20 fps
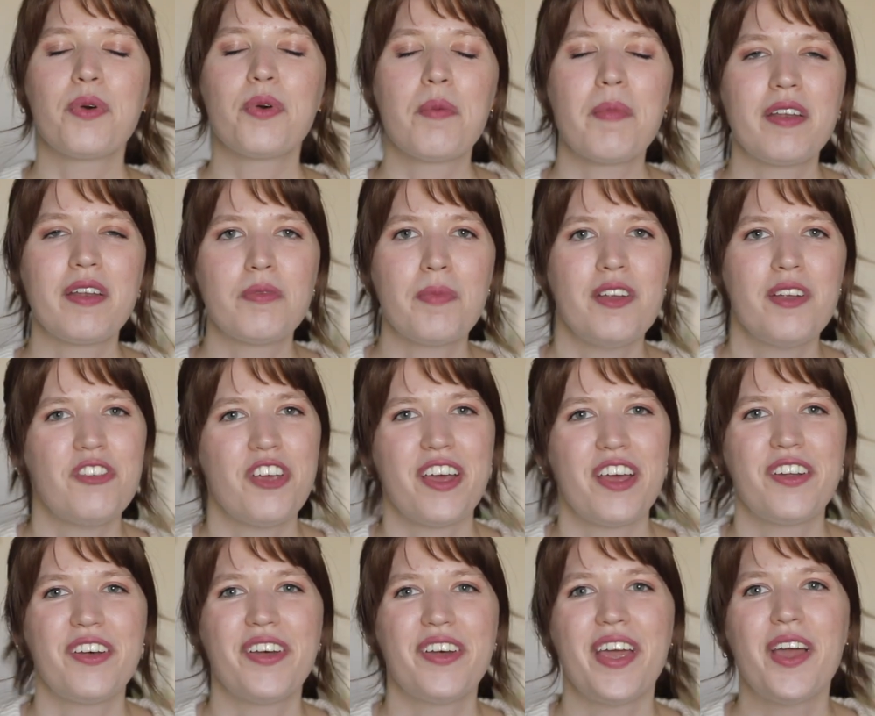welcome back to my
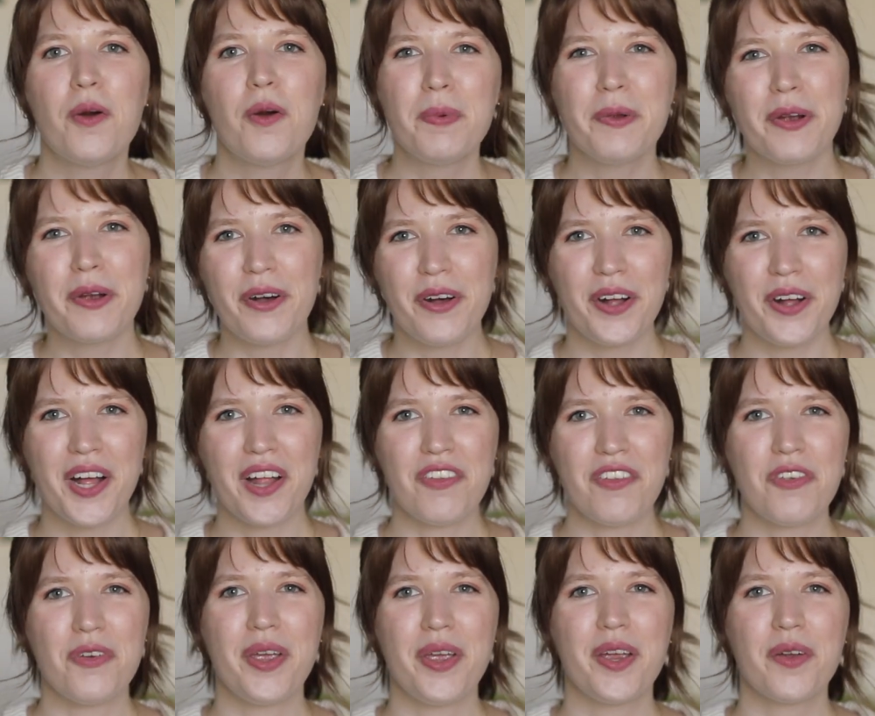channel. I hope you're all
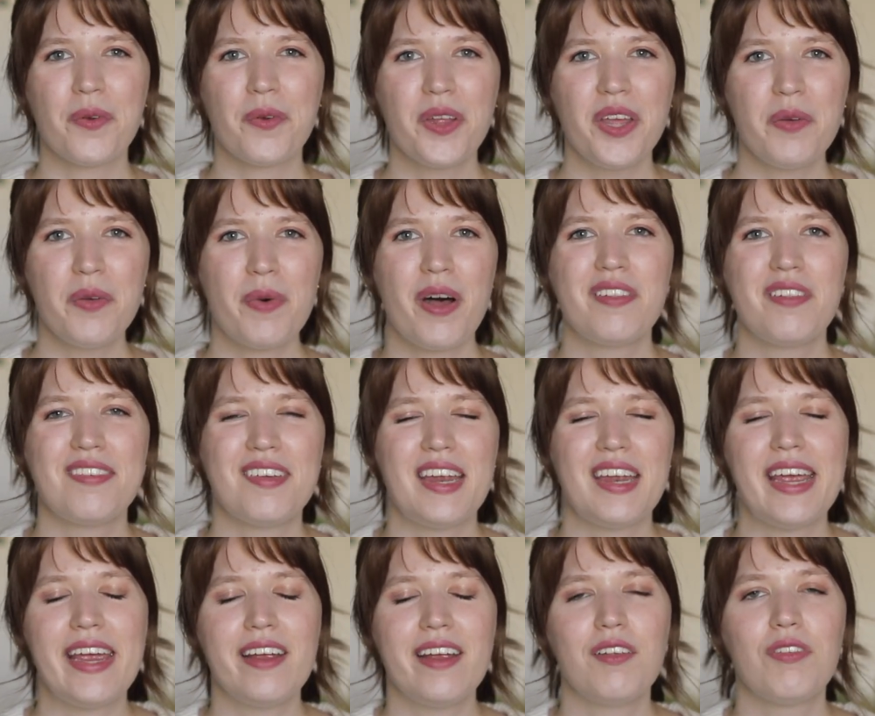doing really well
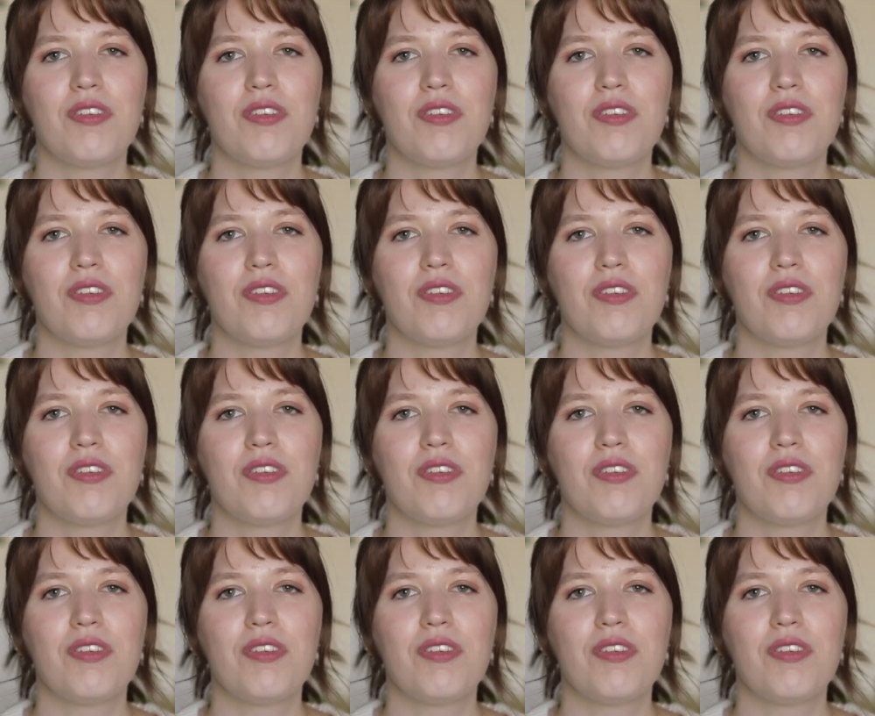today.